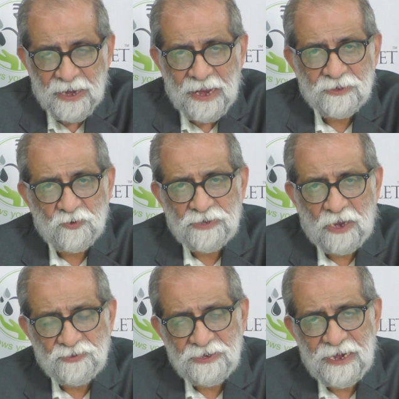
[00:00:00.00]
And
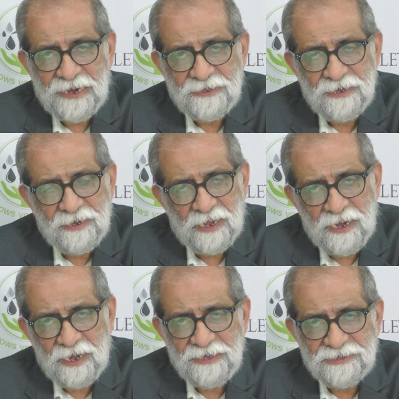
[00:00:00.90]
2019
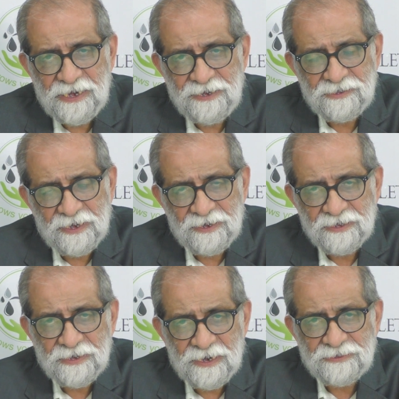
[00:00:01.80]
clearly states that
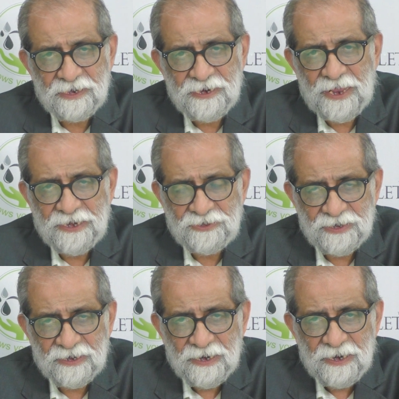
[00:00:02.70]
this is a direction.